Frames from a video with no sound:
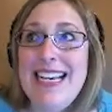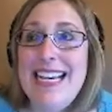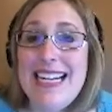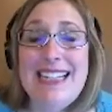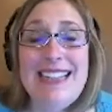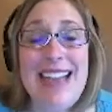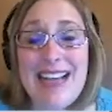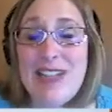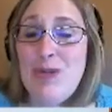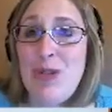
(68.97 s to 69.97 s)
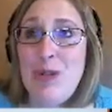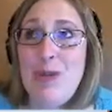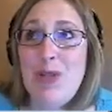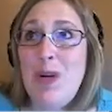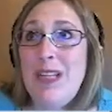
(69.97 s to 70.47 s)
in a classroom,
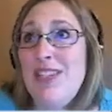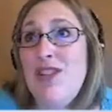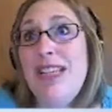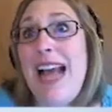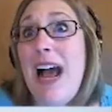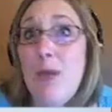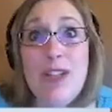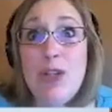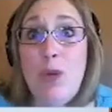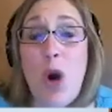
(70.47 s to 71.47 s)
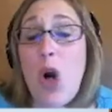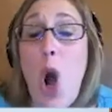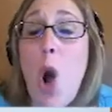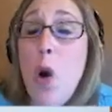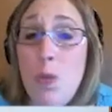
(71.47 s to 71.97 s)
as well as just how we do our
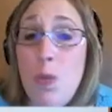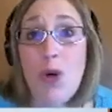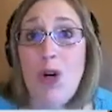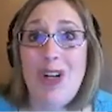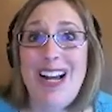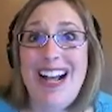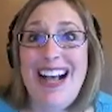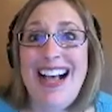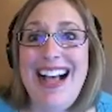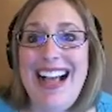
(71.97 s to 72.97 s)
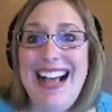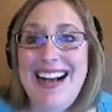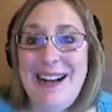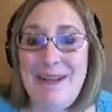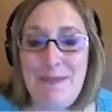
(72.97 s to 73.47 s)
homework.
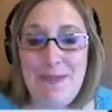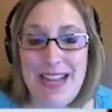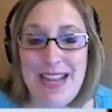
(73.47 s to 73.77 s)
And